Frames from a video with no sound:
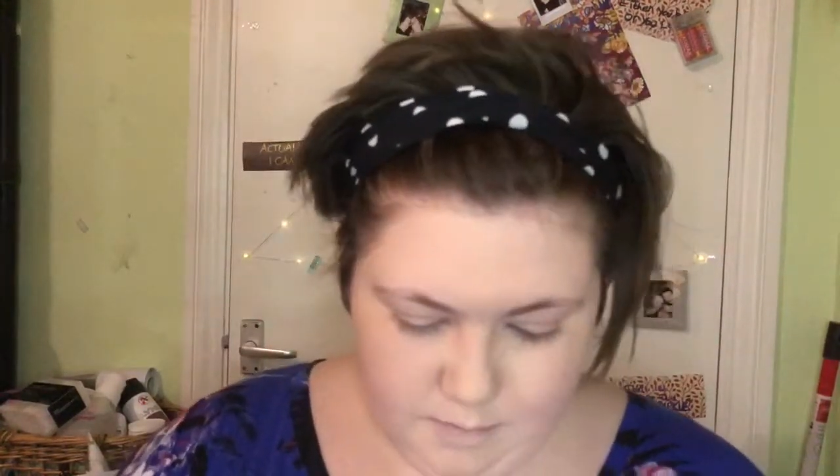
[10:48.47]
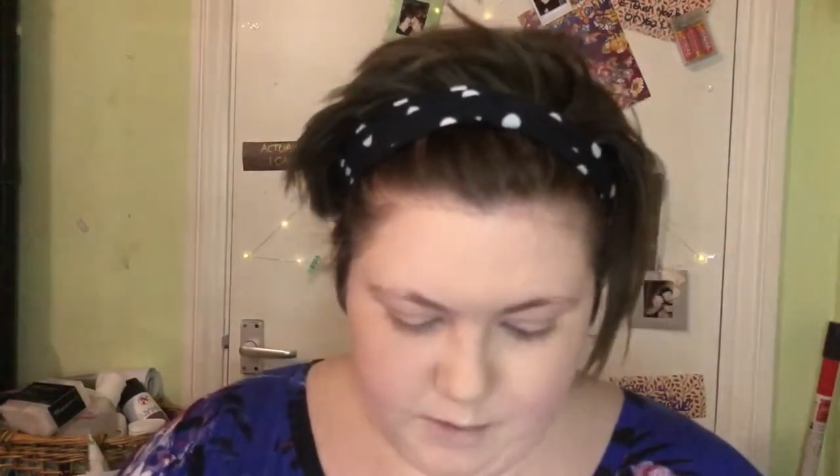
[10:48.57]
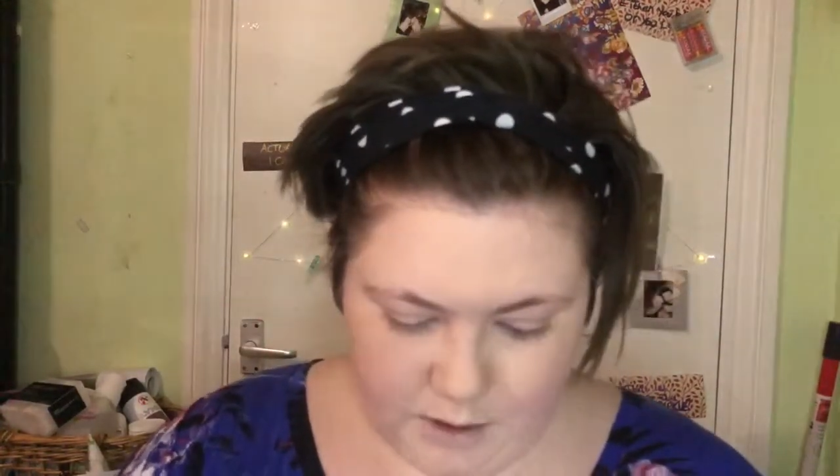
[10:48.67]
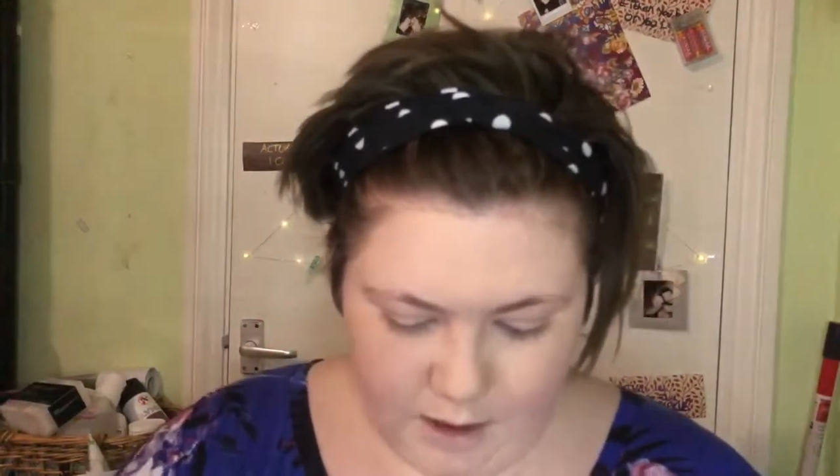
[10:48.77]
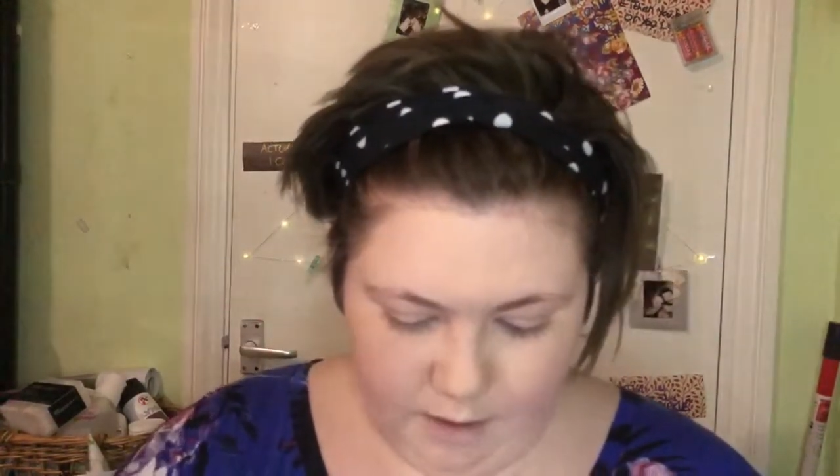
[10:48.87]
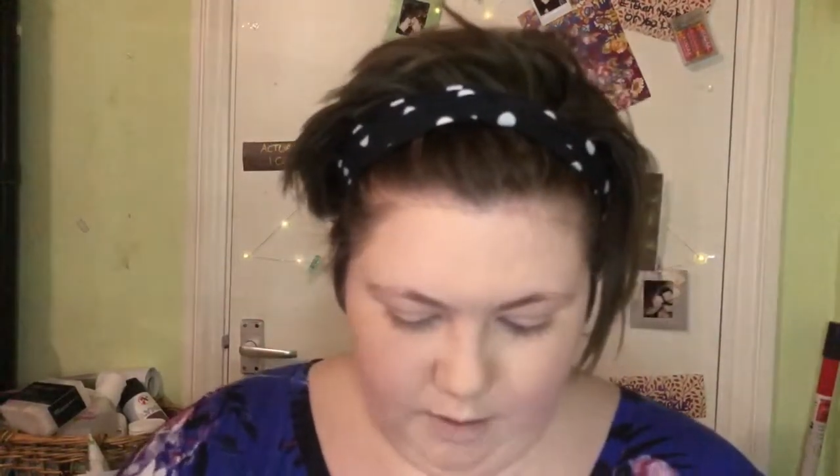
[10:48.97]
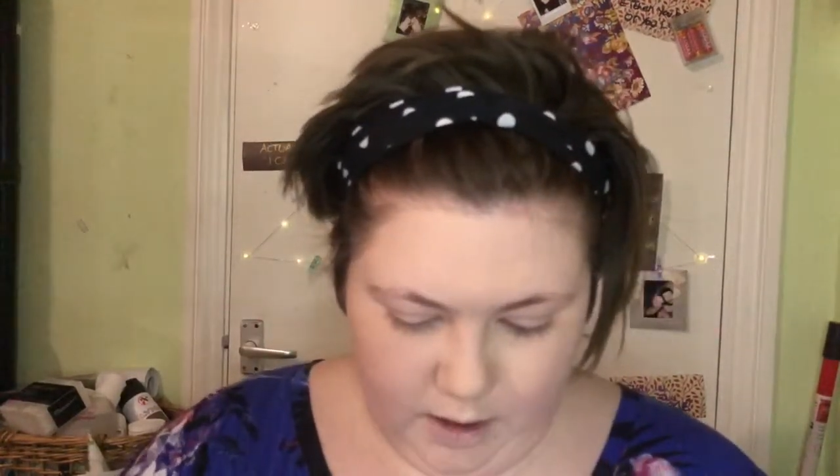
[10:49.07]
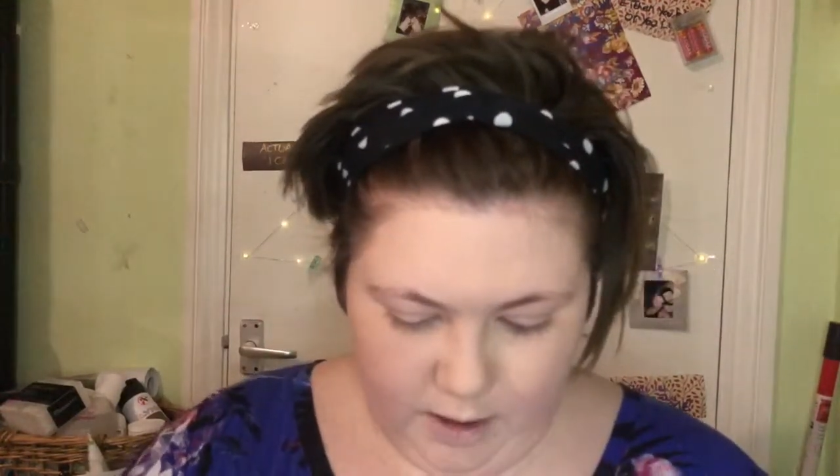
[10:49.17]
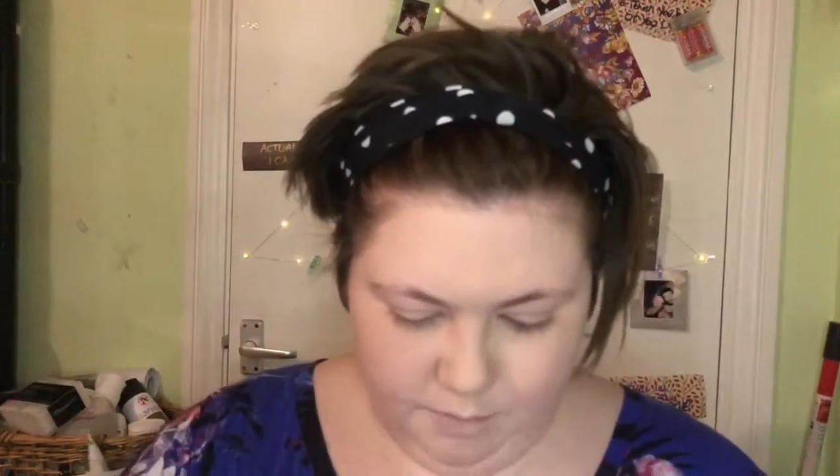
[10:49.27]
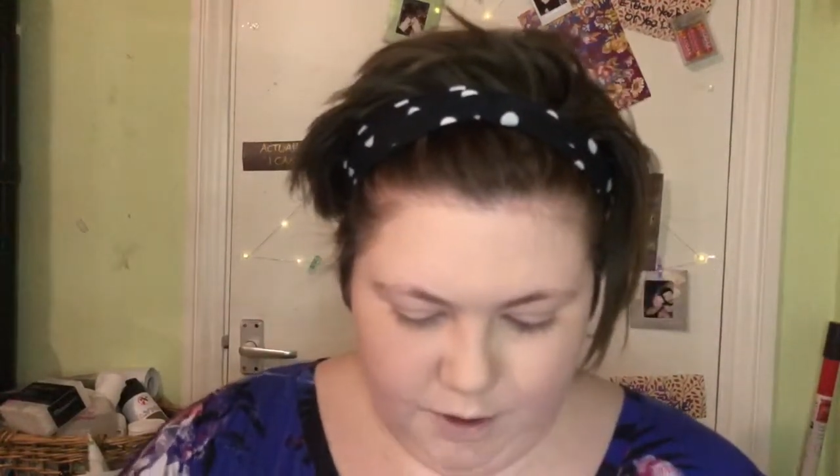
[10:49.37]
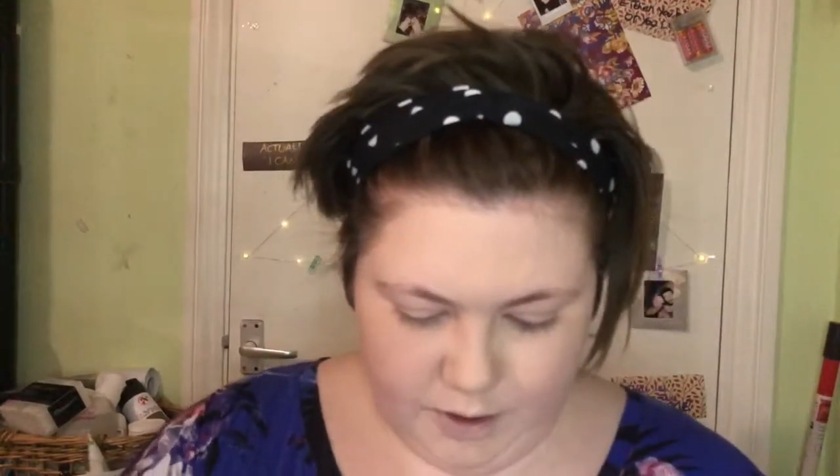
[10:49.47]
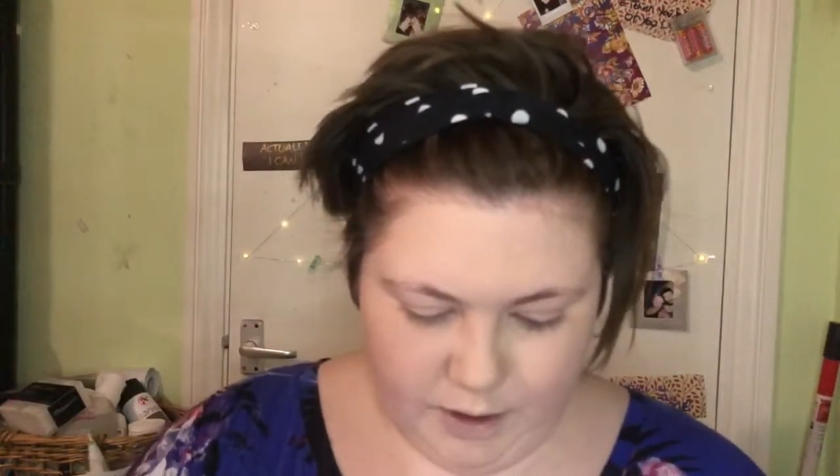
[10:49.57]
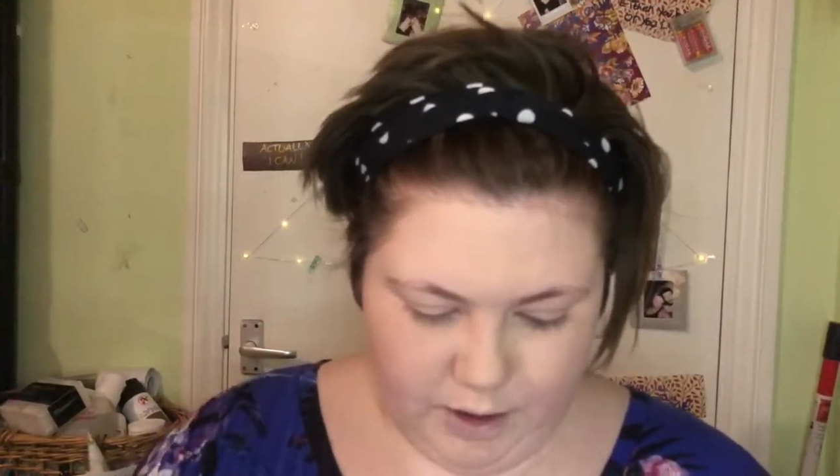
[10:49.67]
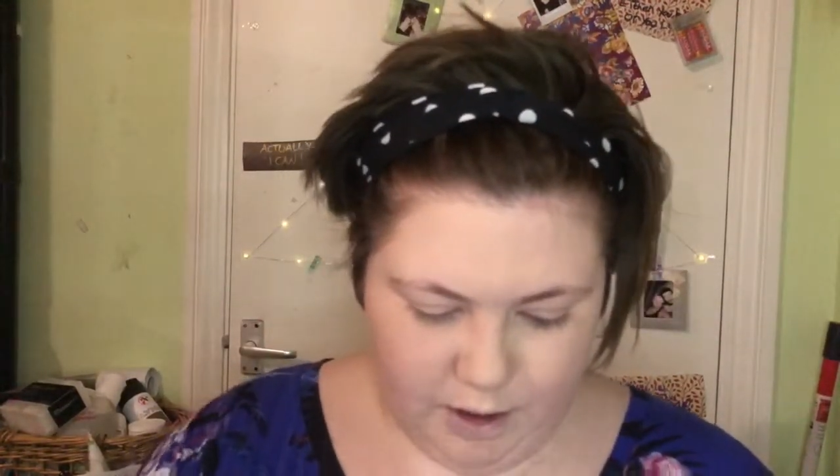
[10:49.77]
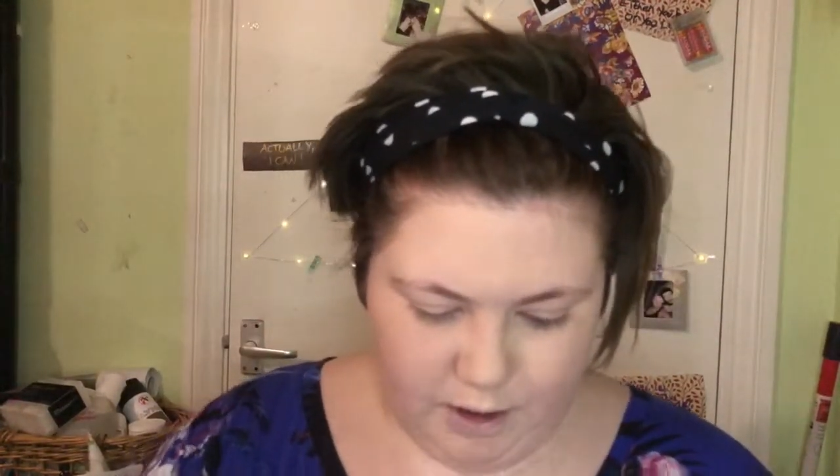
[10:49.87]
So I'm just
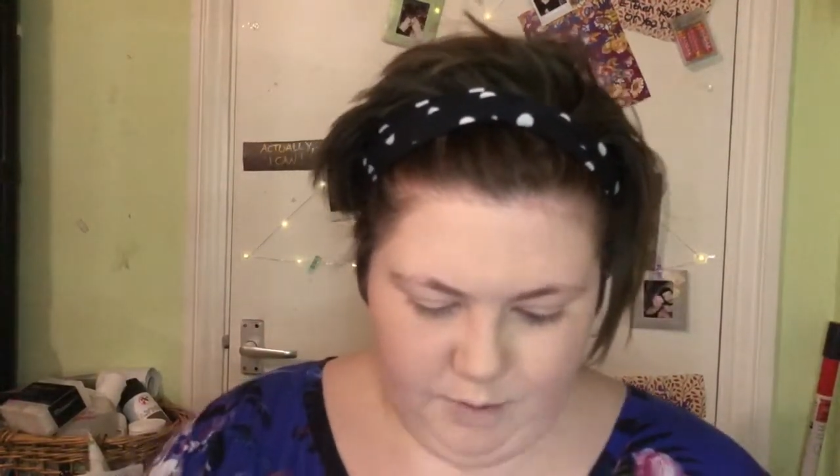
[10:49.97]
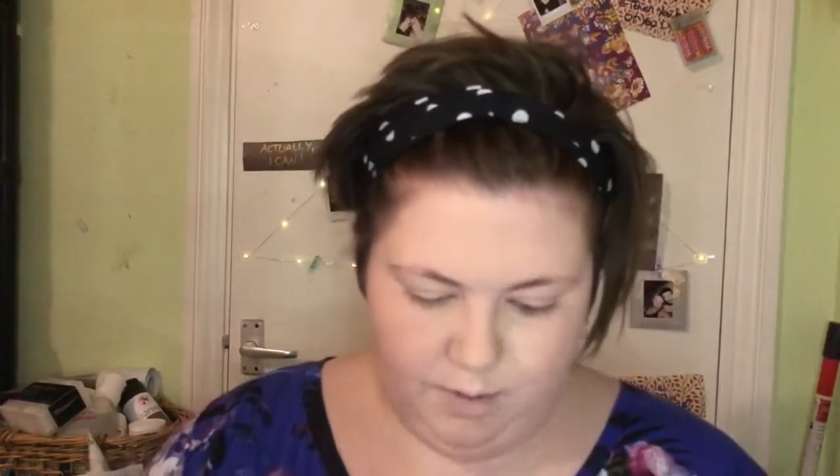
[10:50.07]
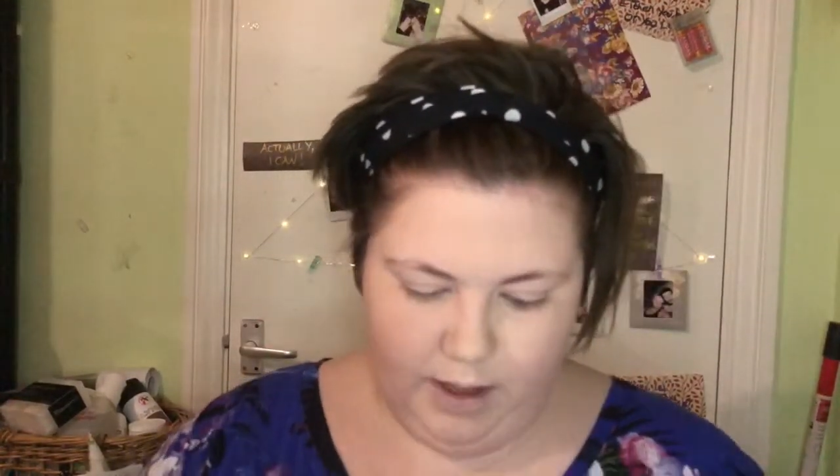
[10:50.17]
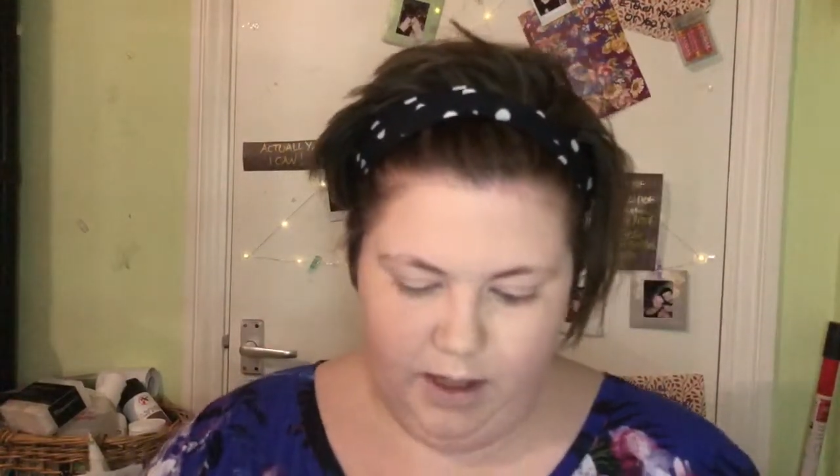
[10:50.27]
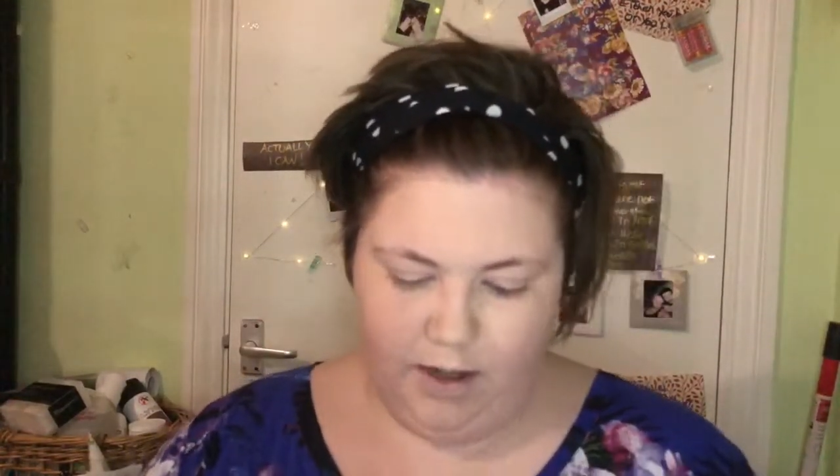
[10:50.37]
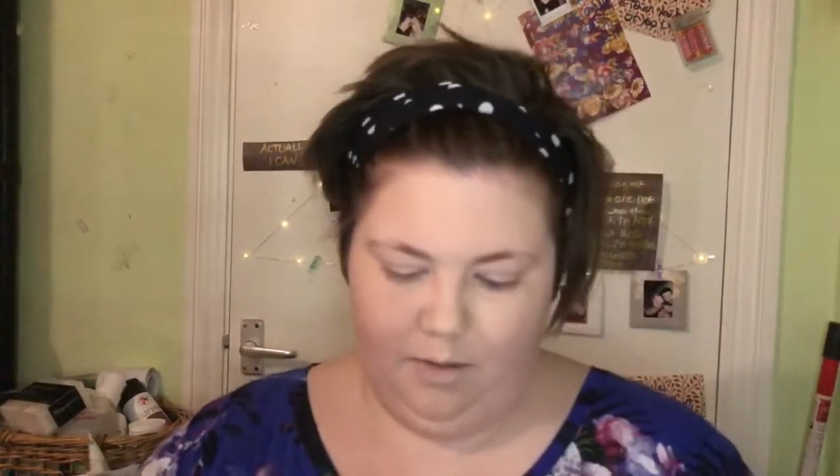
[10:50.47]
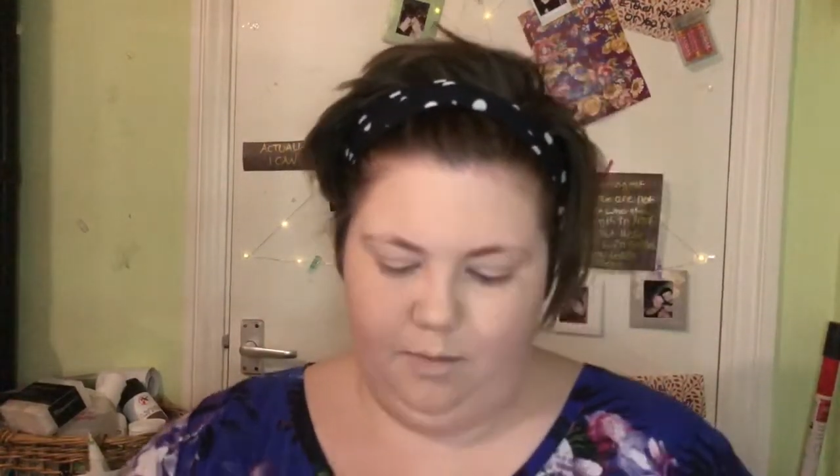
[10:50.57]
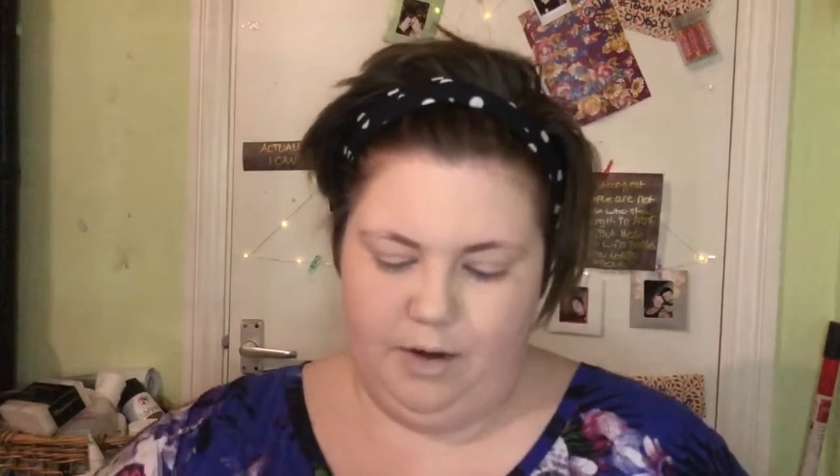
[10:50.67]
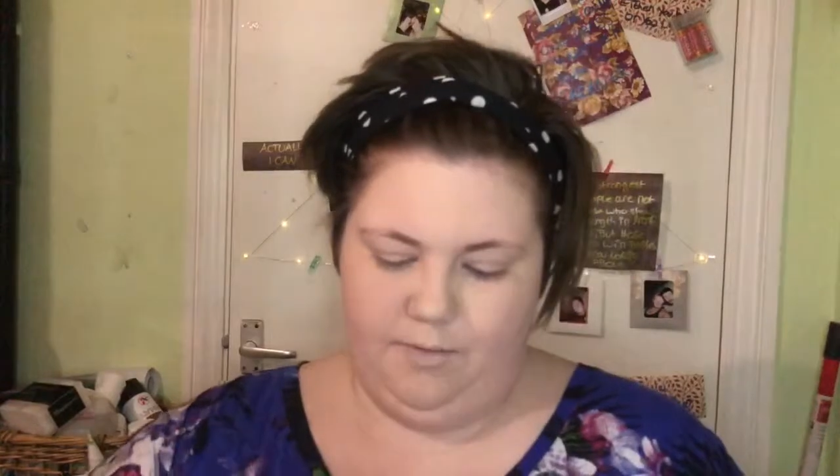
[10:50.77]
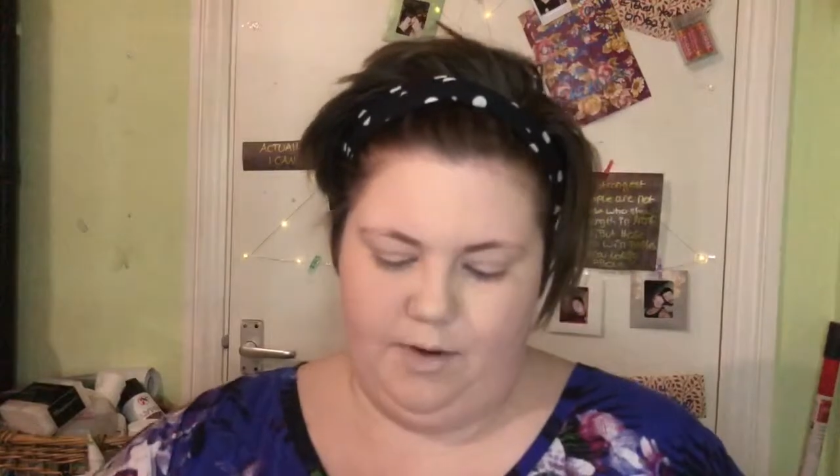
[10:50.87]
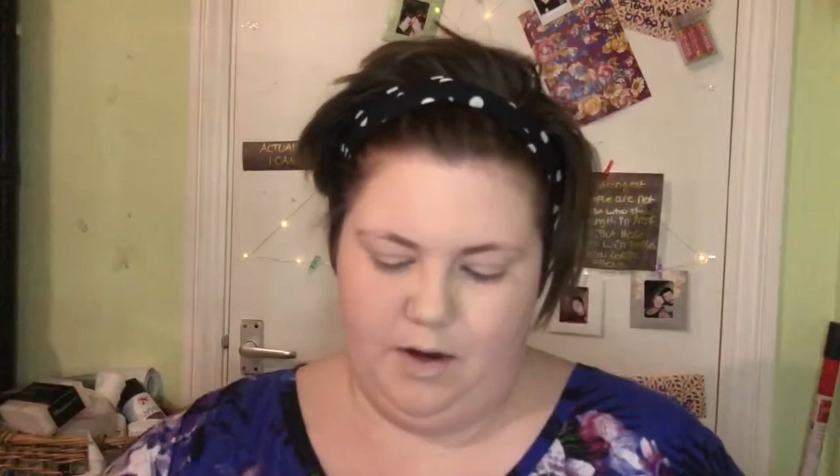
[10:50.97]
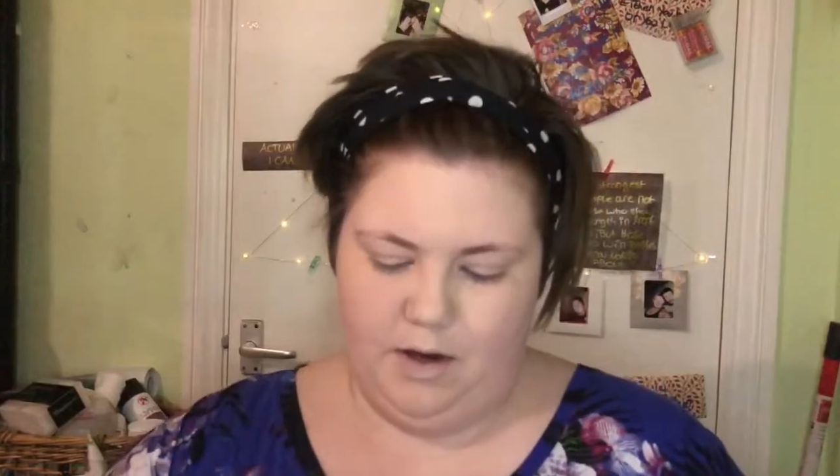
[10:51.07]
gonna go in with